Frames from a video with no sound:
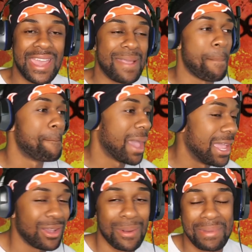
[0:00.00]
A
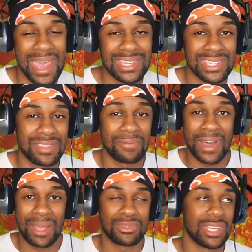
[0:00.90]
banger. Passes the
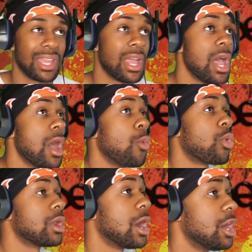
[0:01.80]
vibe check
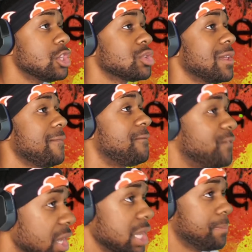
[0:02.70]

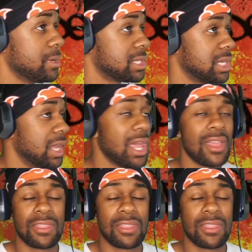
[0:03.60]
150%.